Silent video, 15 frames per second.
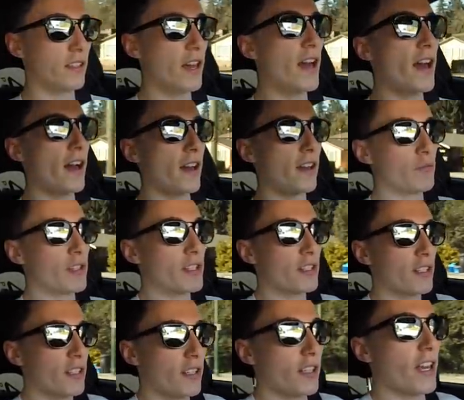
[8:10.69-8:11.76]
Yeah,
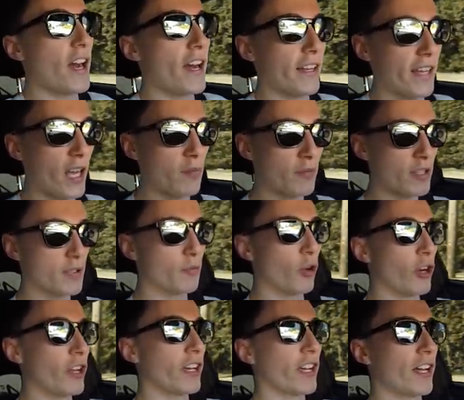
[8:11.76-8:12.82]
I came this
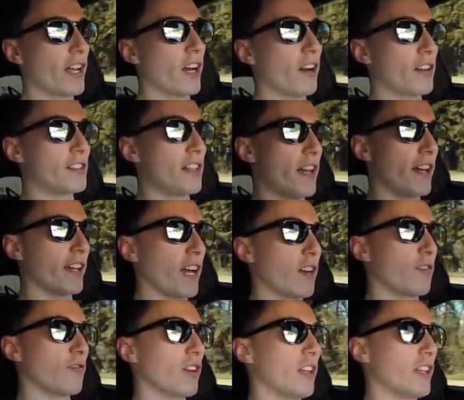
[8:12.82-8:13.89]
morning and I was like, I
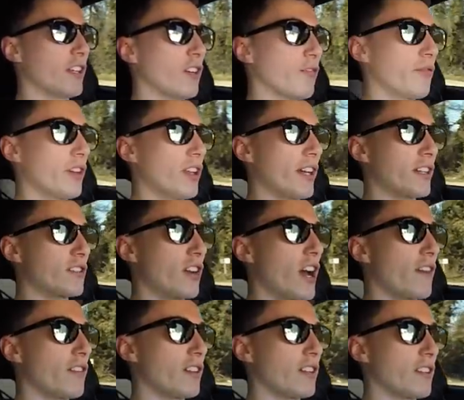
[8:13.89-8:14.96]
really don't feel like
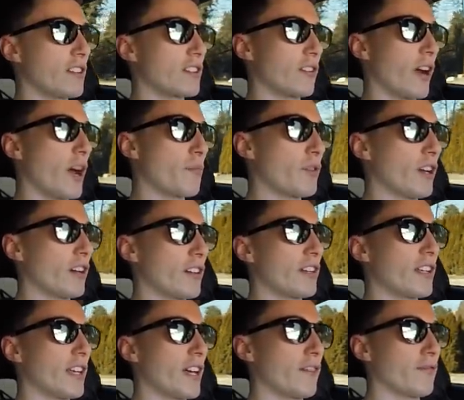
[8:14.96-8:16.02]
driving to the scrapyard
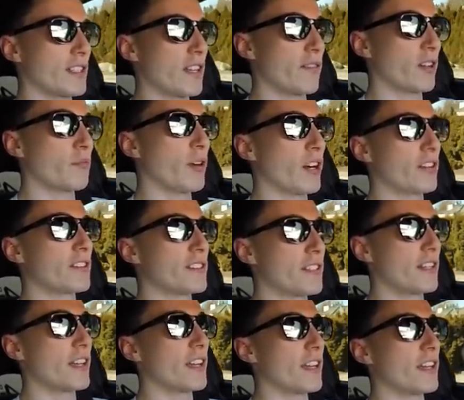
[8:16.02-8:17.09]
to get Civic parts
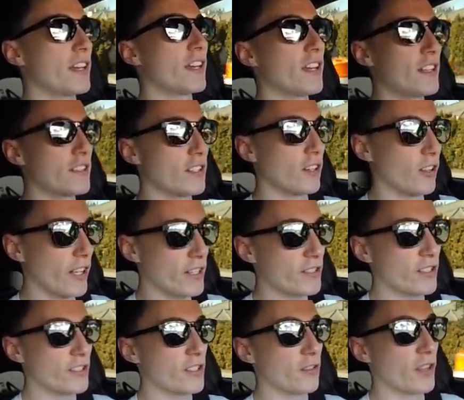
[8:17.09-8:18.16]
today, so let's
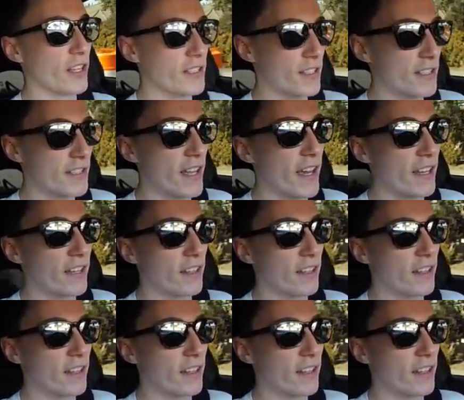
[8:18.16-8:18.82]
just do this instead.